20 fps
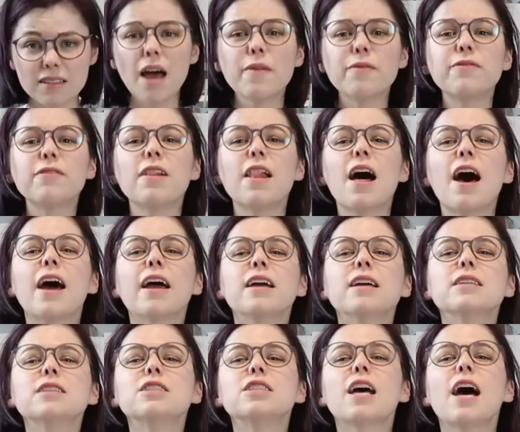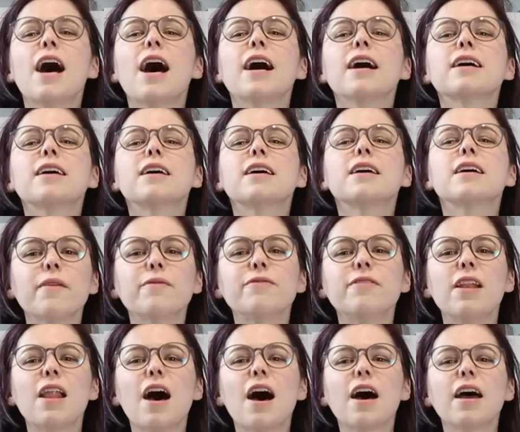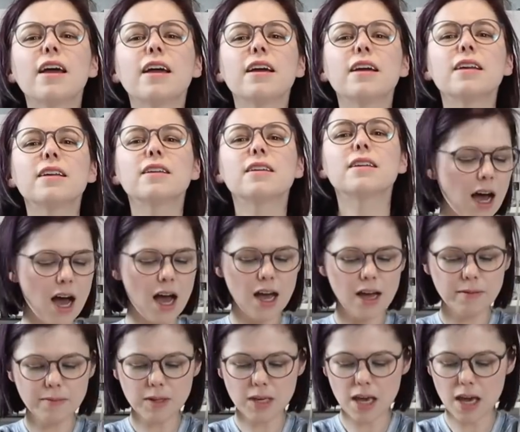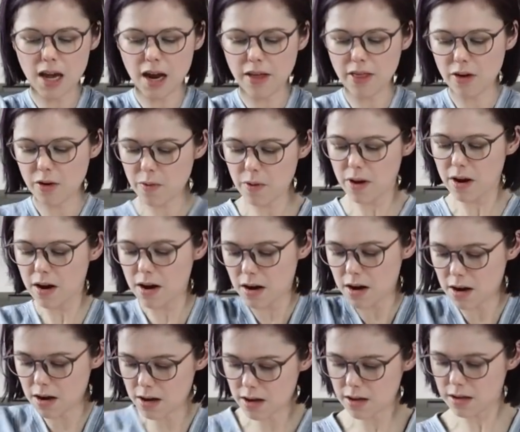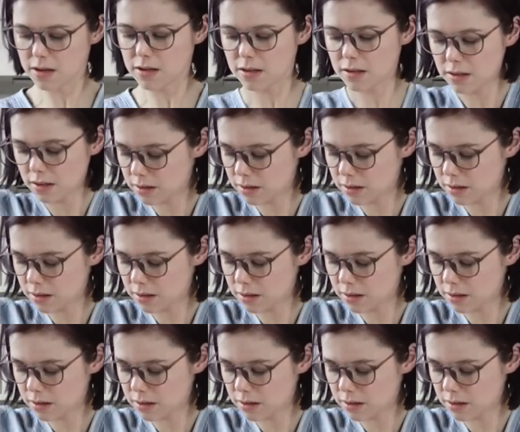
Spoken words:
I'm flying, Jack. I'm flying. I'm king of the world.